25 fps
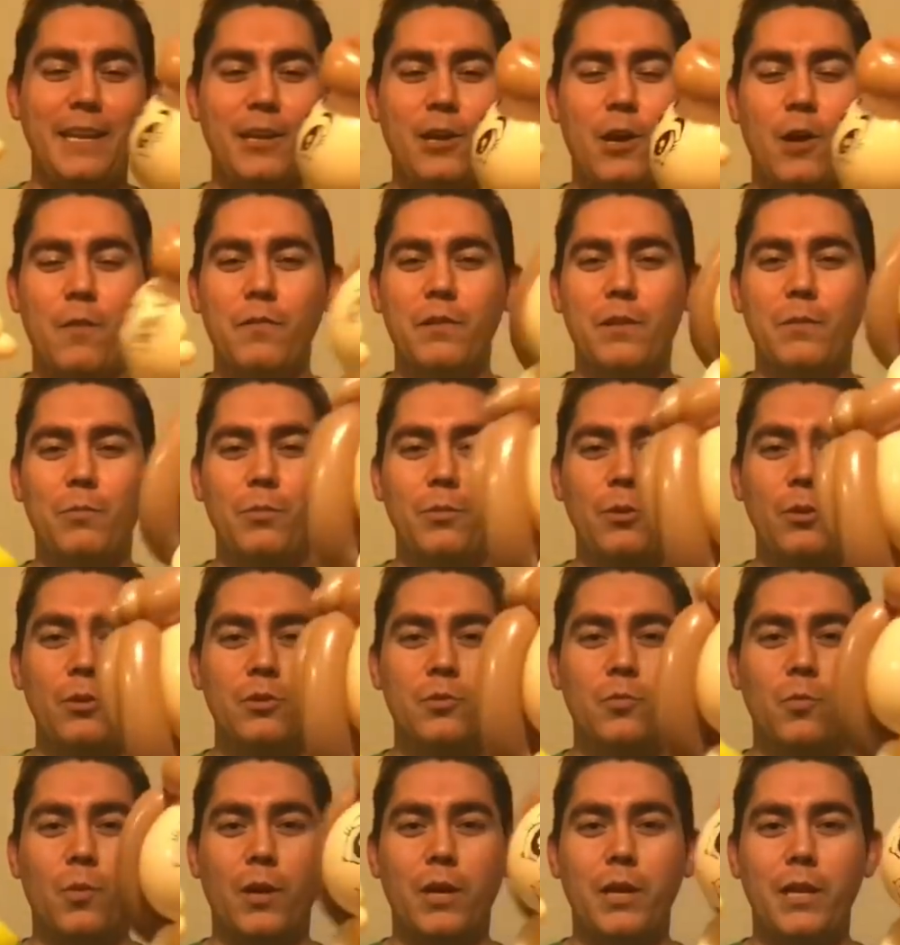and go over the
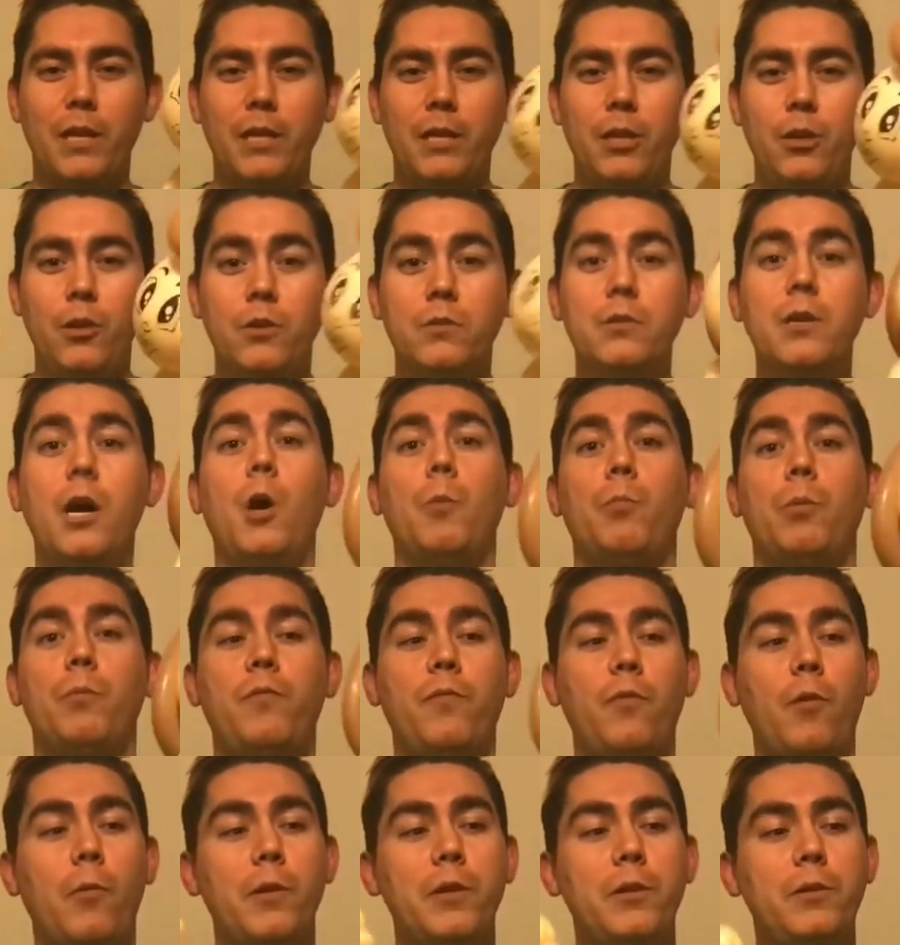balloons we're going to use. Oh,
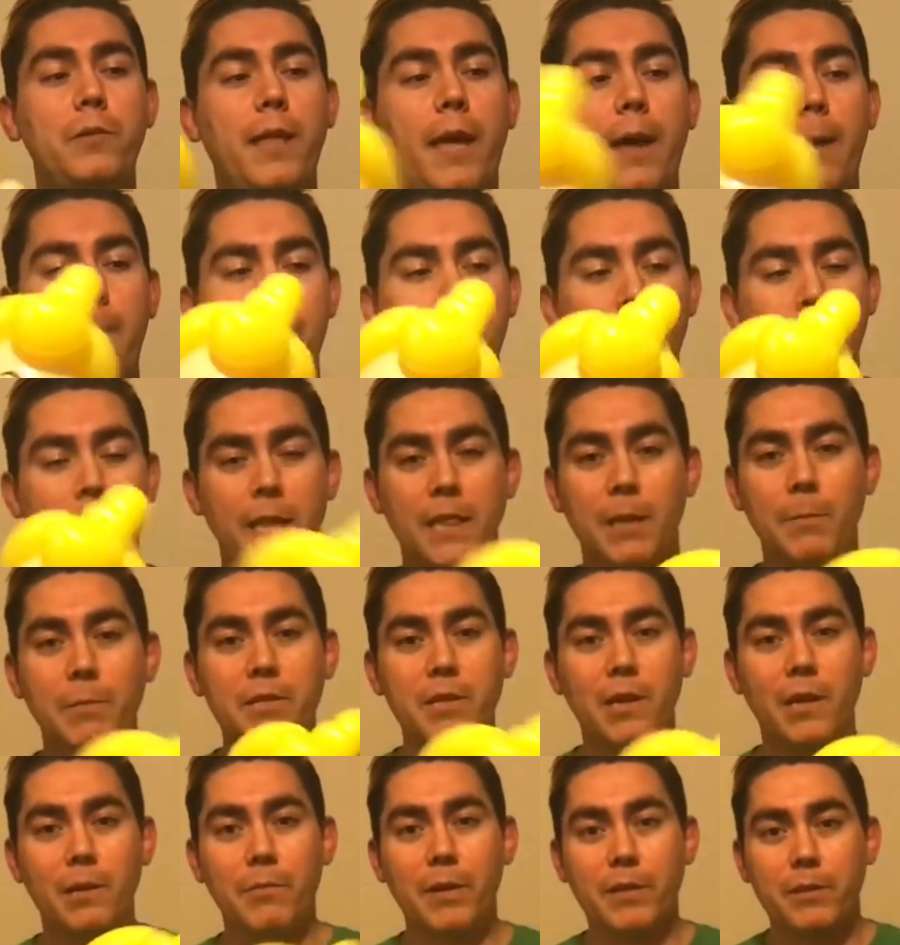before we do that, let
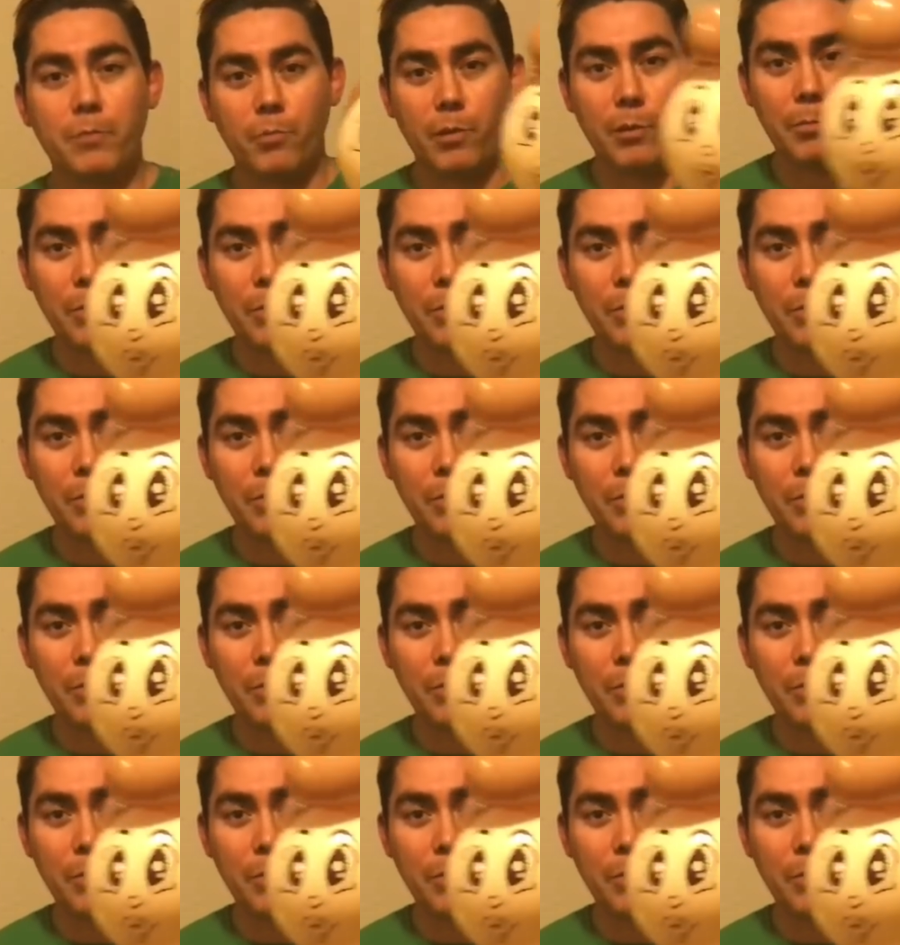me talk about the